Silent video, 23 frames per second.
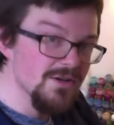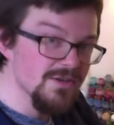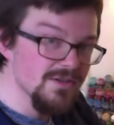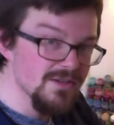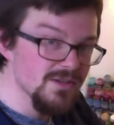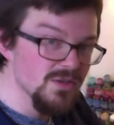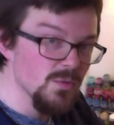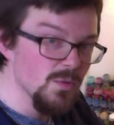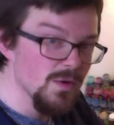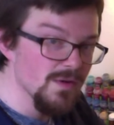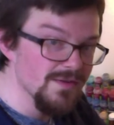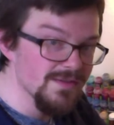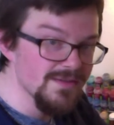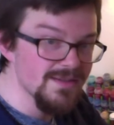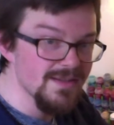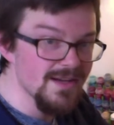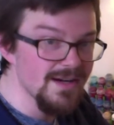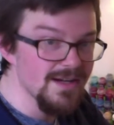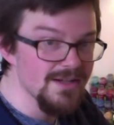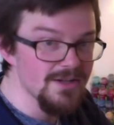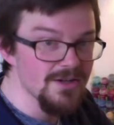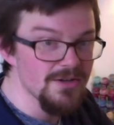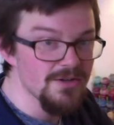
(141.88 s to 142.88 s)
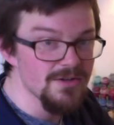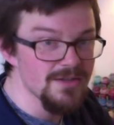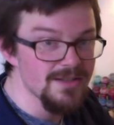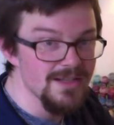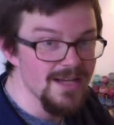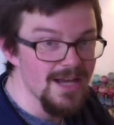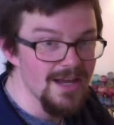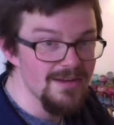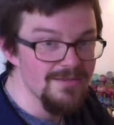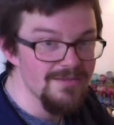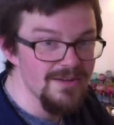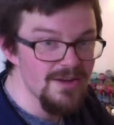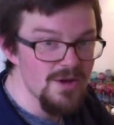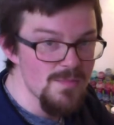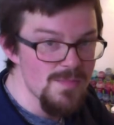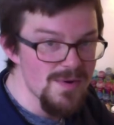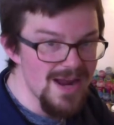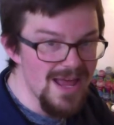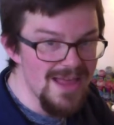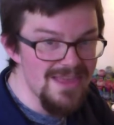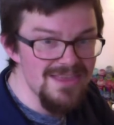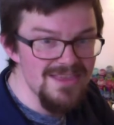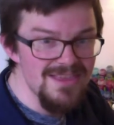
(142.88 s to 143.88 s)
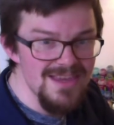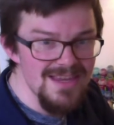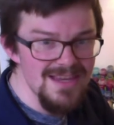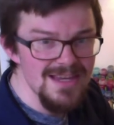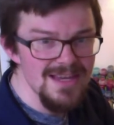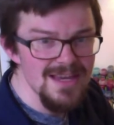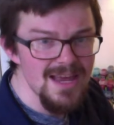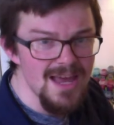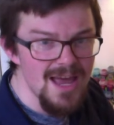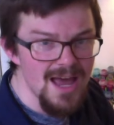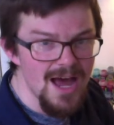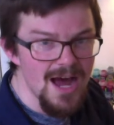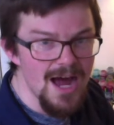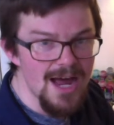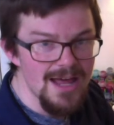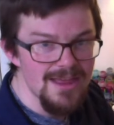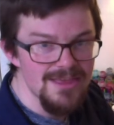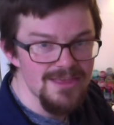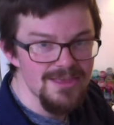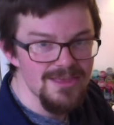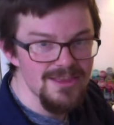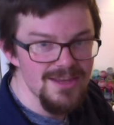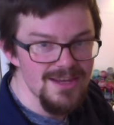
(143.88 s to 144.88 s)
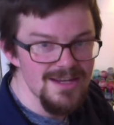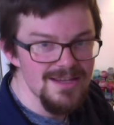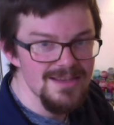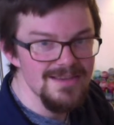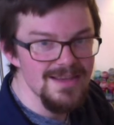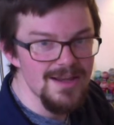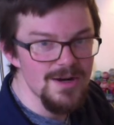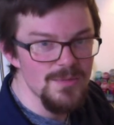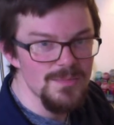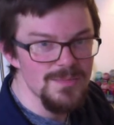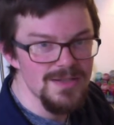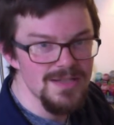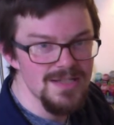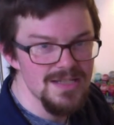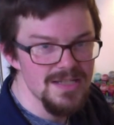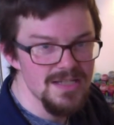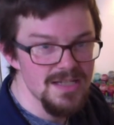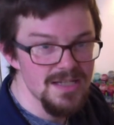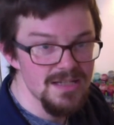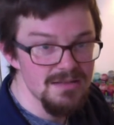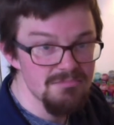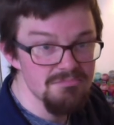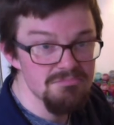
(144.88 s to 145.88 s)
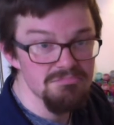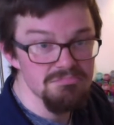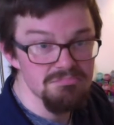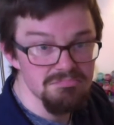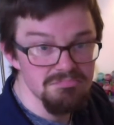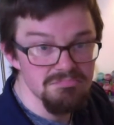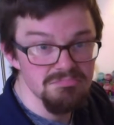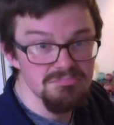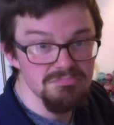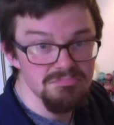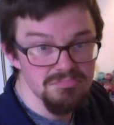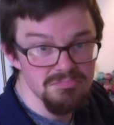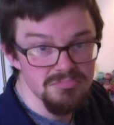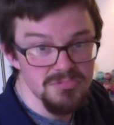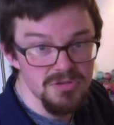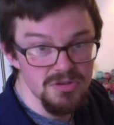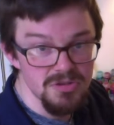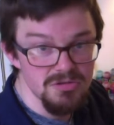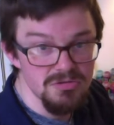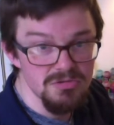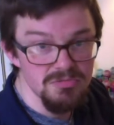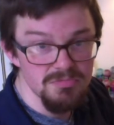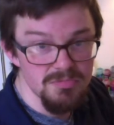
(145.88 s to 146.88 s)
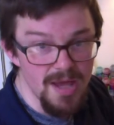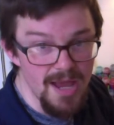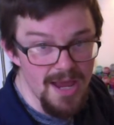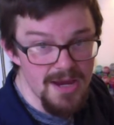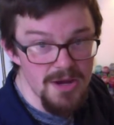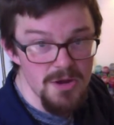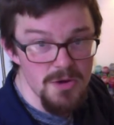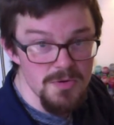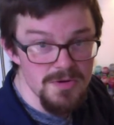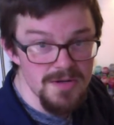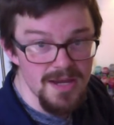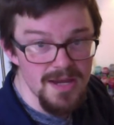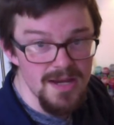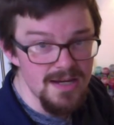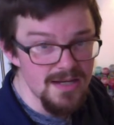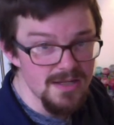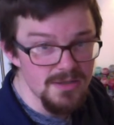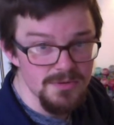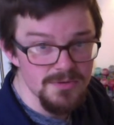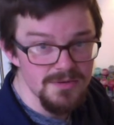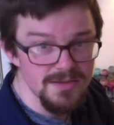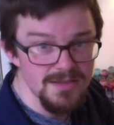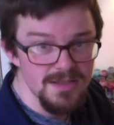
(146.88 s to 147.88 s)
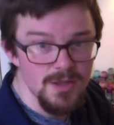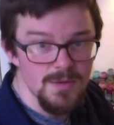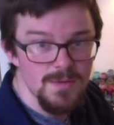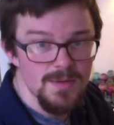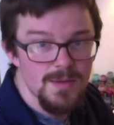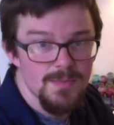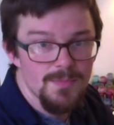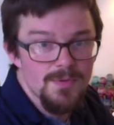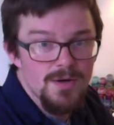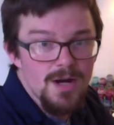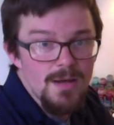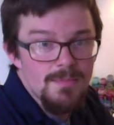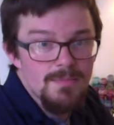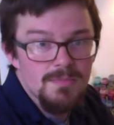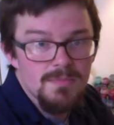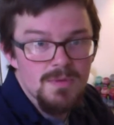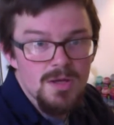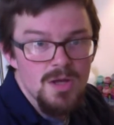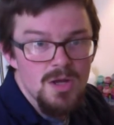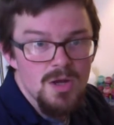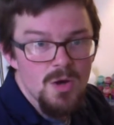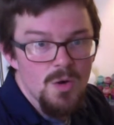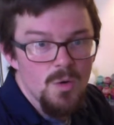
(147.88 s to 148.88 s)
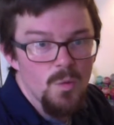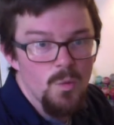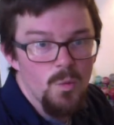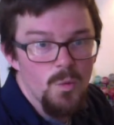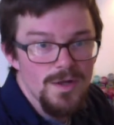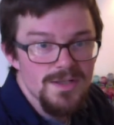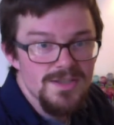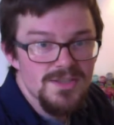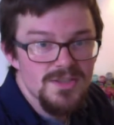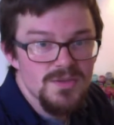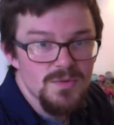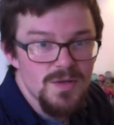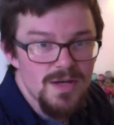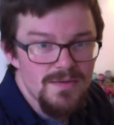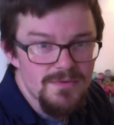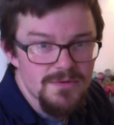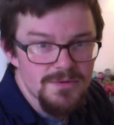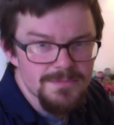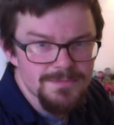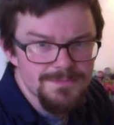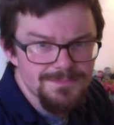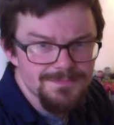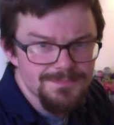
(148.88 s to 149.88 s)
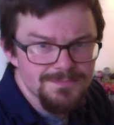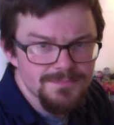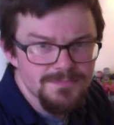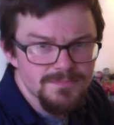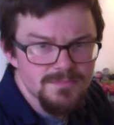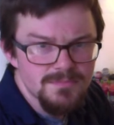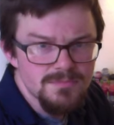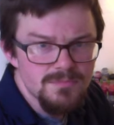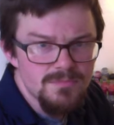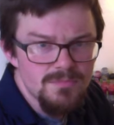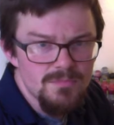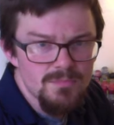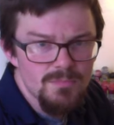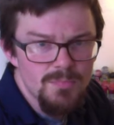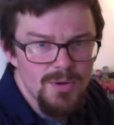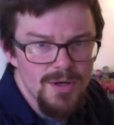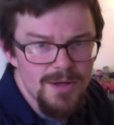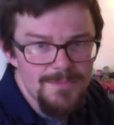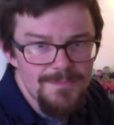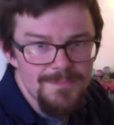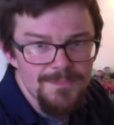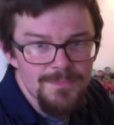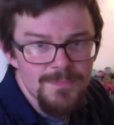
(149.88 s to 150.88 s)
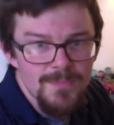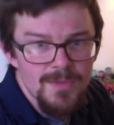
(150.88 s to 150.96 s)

than the ones that I currently have here. But I think that'll be a-okay. I don't think that'll be a problem whatsoever. But